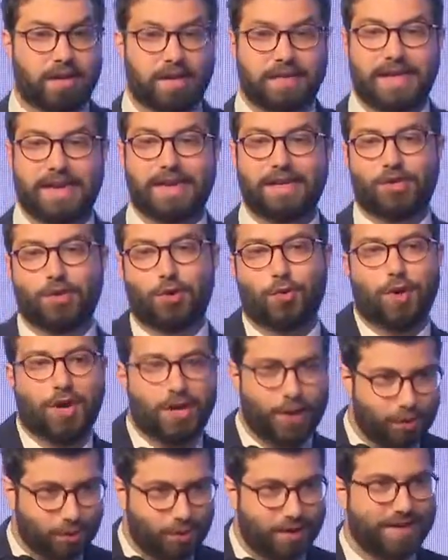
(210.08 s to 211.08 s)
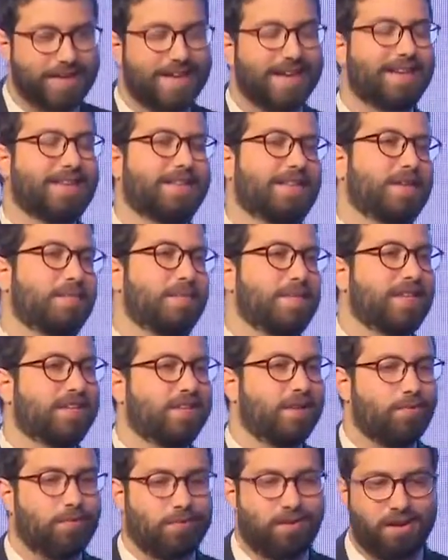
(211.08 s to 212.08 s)
getting to where you want to get to meet
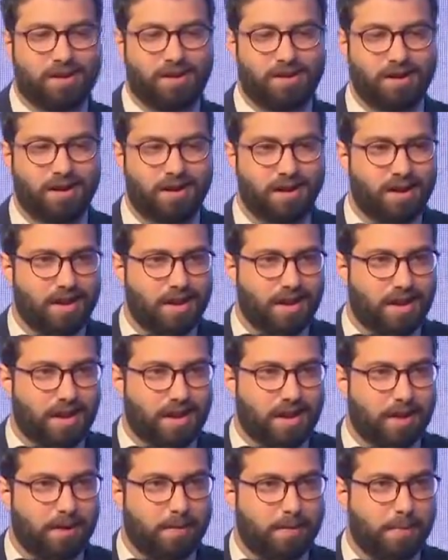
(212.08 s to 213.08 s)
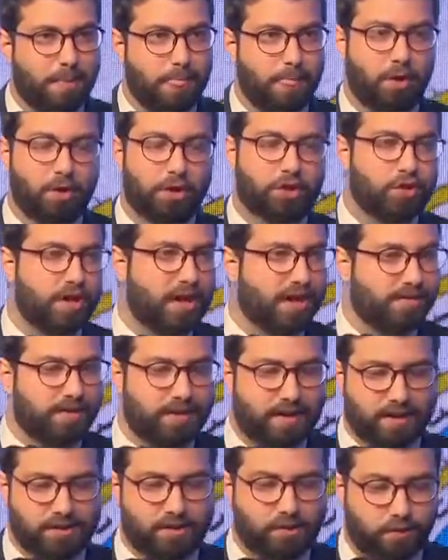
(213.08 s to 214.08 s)
someone, or
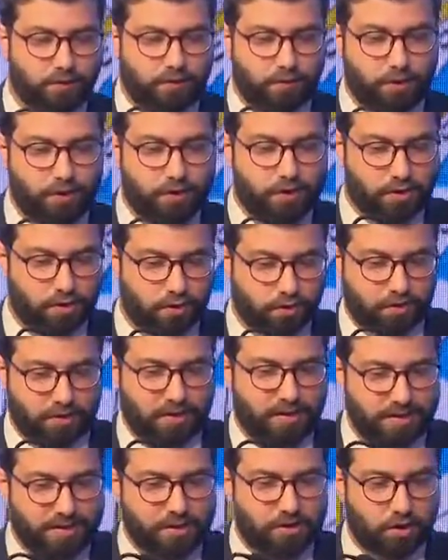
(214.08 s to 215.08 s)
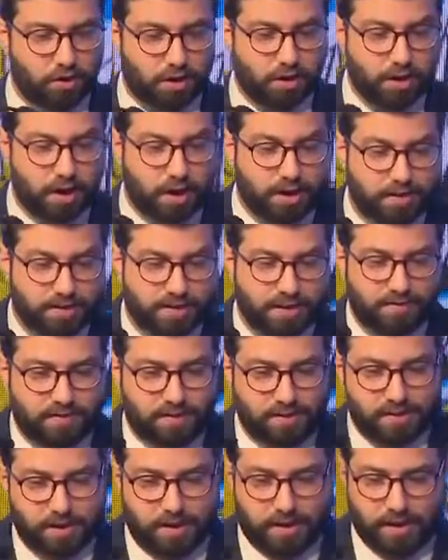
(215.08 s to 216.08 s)
traveling and so forth. So these are a lot of
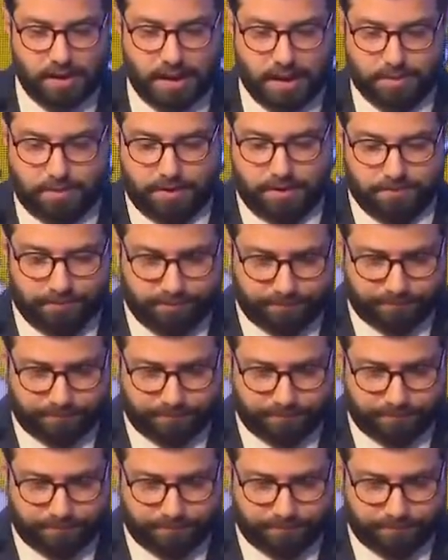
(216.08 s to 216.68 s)
savings that can happen.